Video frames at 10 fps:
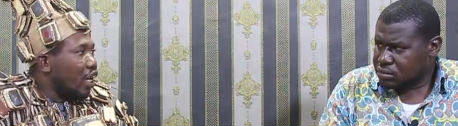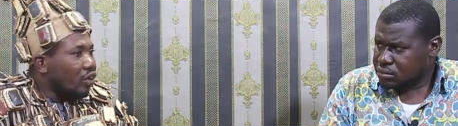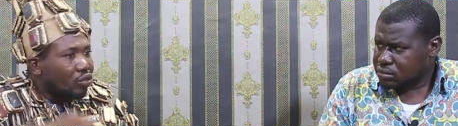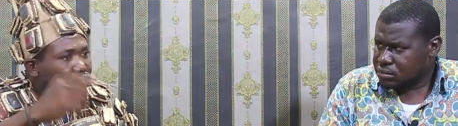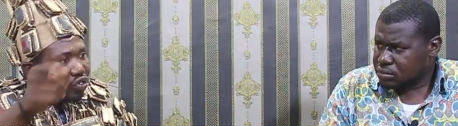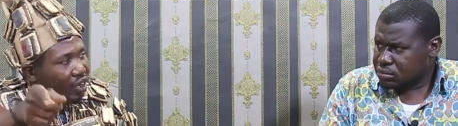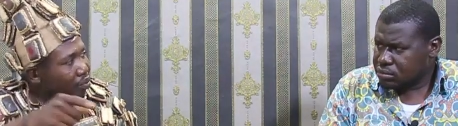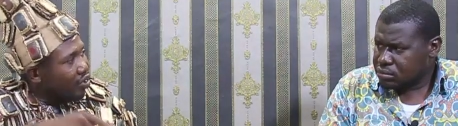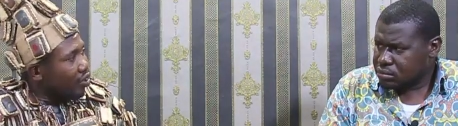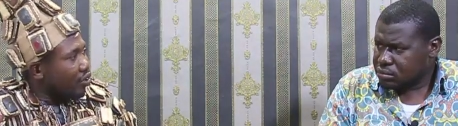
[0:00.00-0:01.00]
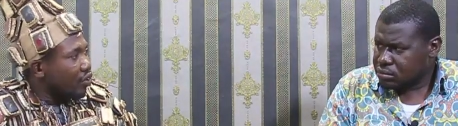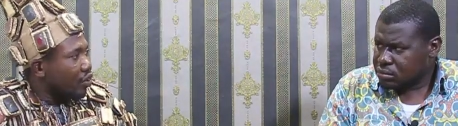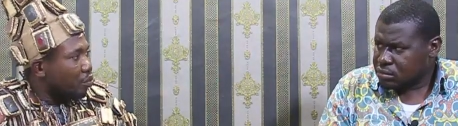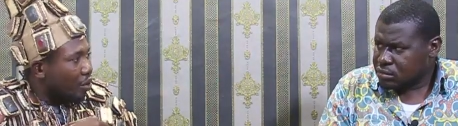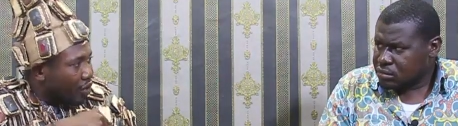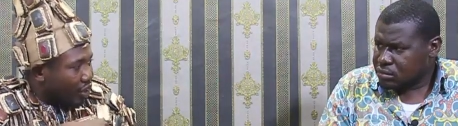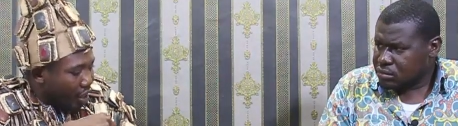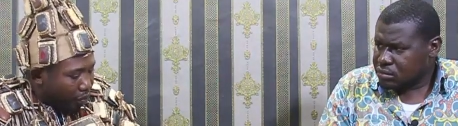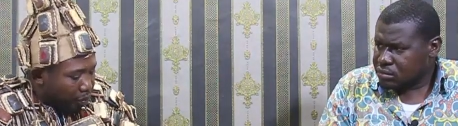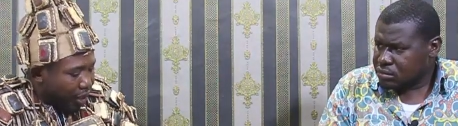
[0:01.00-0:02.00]
Speaker 1: and do something. Maybe
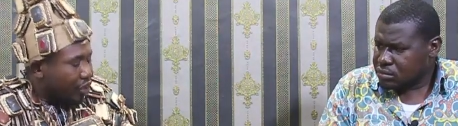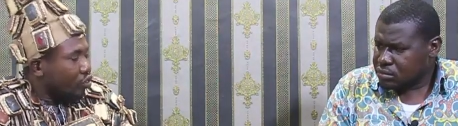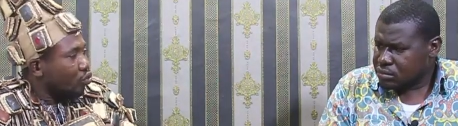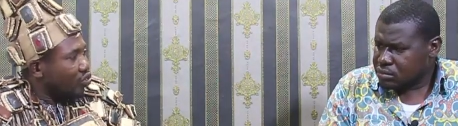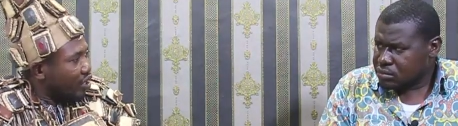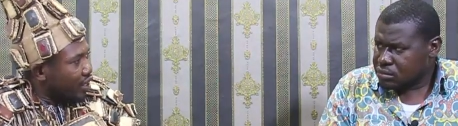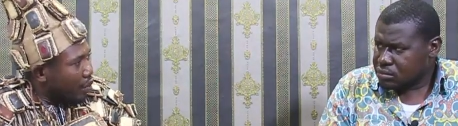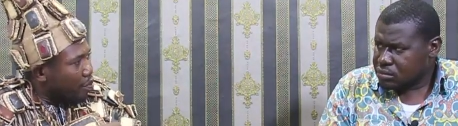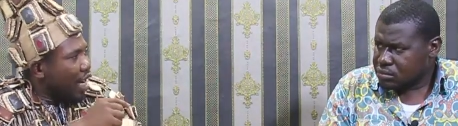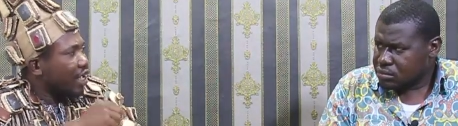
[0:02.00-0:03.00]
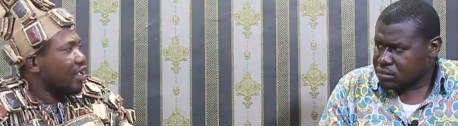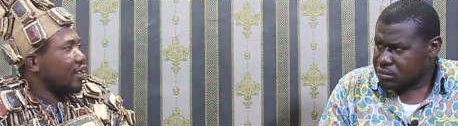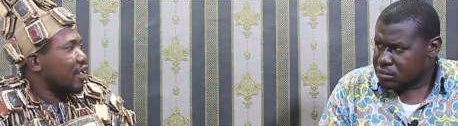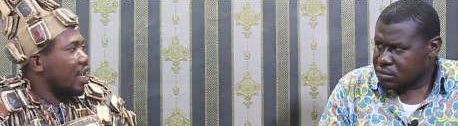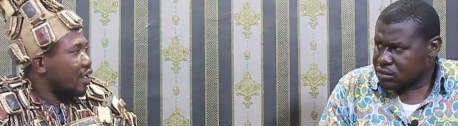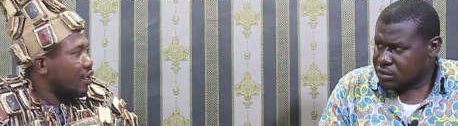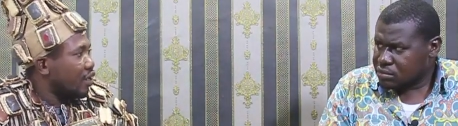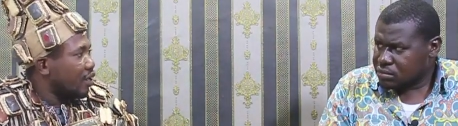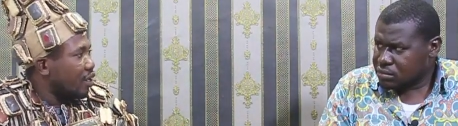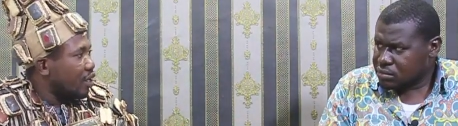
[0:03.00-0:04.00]
daybreak, you see the mark inside.
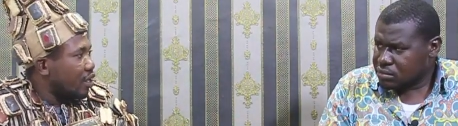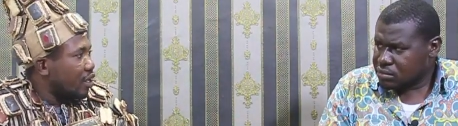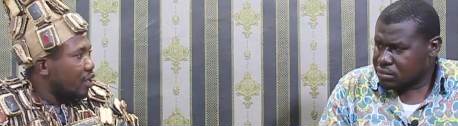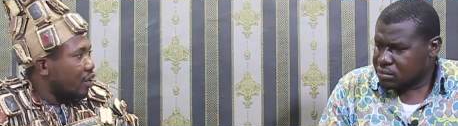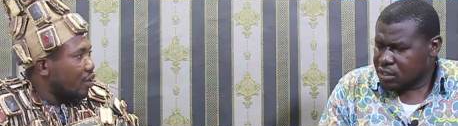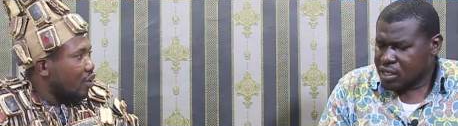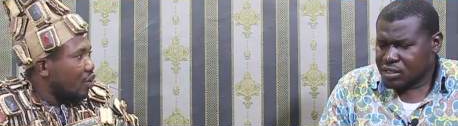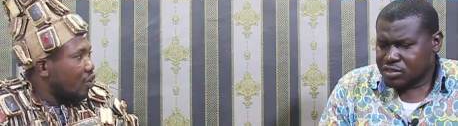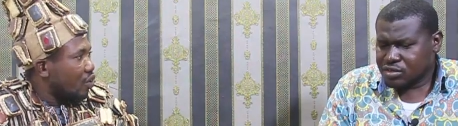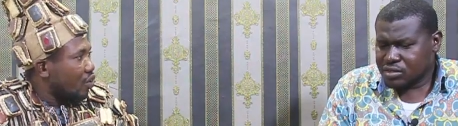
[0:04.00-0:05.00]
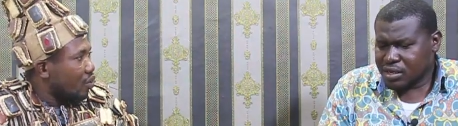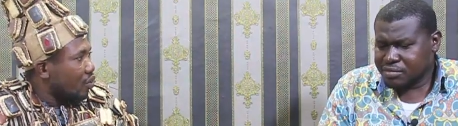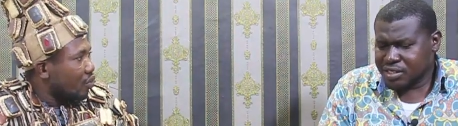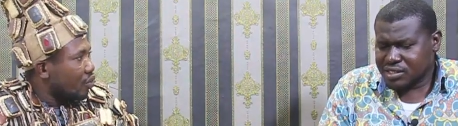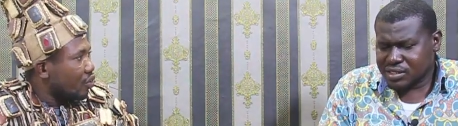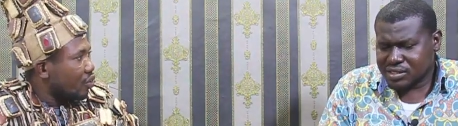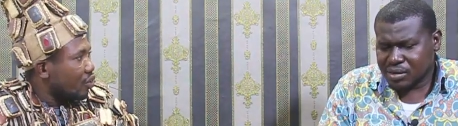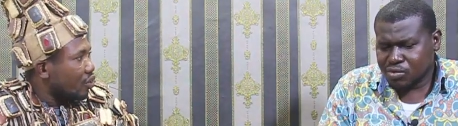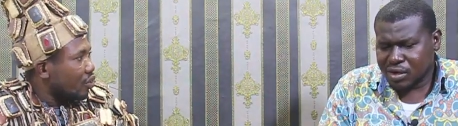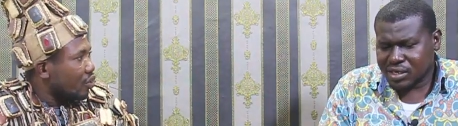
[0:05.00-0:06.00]
Speaker 2: Mm. So that means
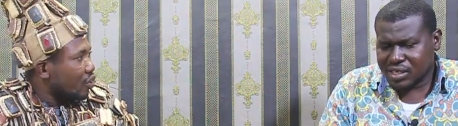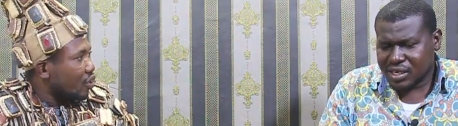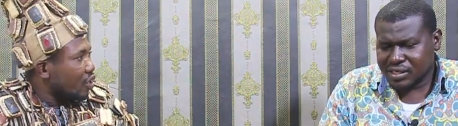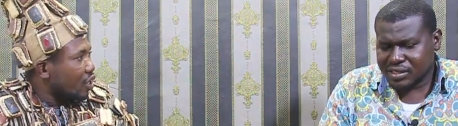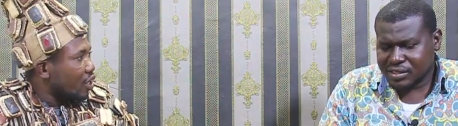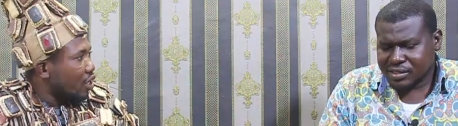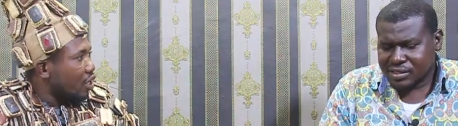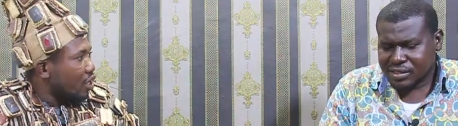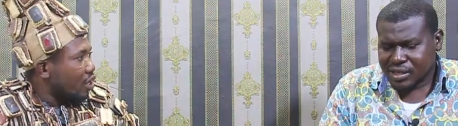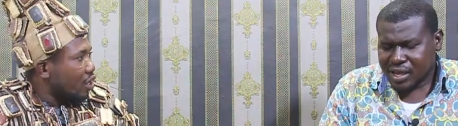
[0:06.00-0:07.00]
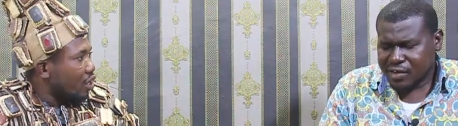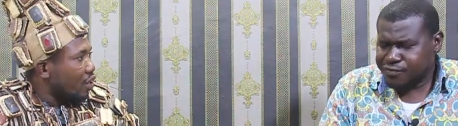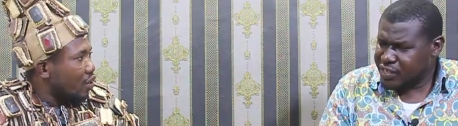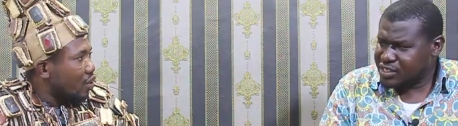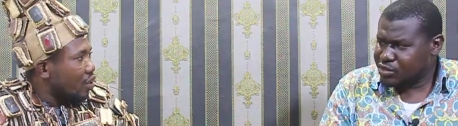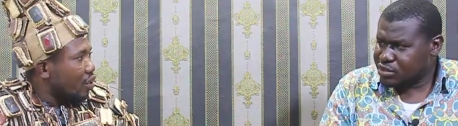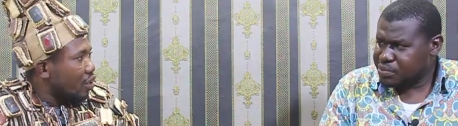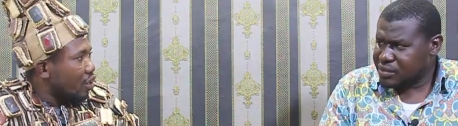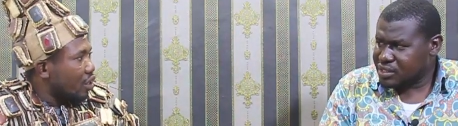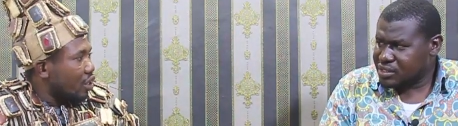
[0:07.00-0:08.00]
someone can affect your
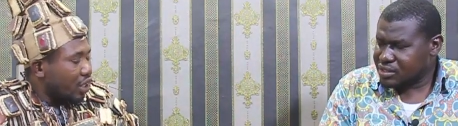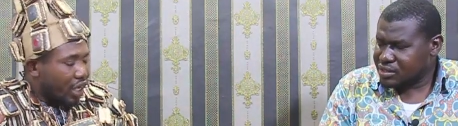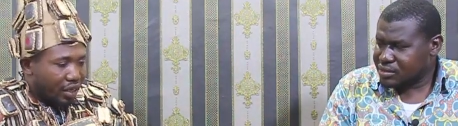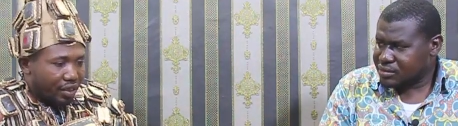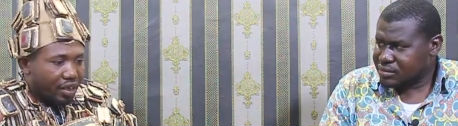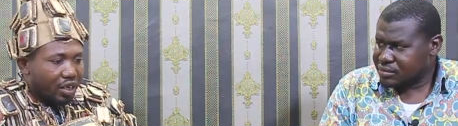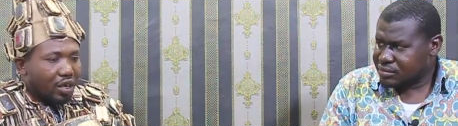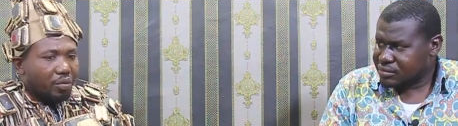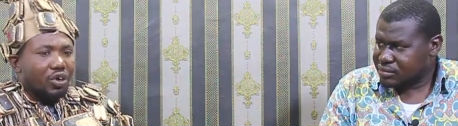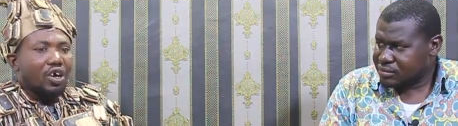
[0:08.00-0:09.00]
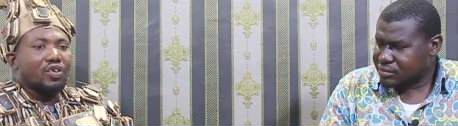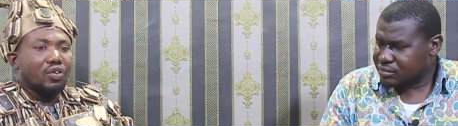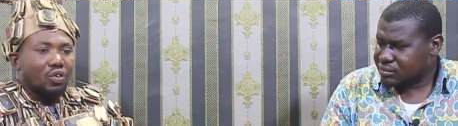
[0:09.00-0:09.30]
spirit. Yes,
Speaker 1: because